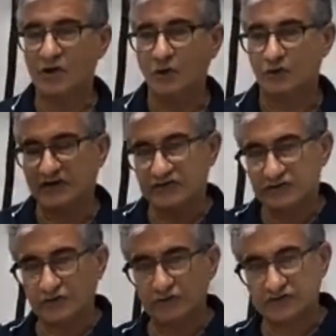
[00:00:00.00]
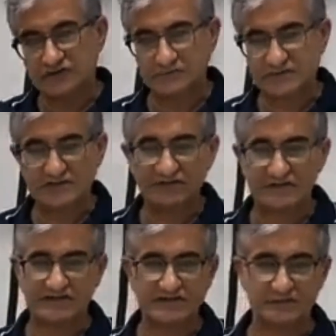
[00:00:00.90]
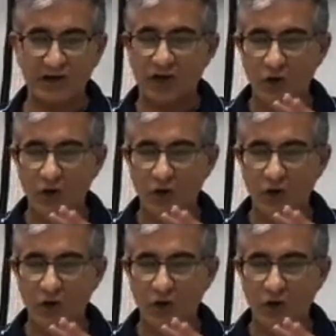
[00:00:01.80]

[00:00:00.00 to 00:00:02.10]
or an internal specific system,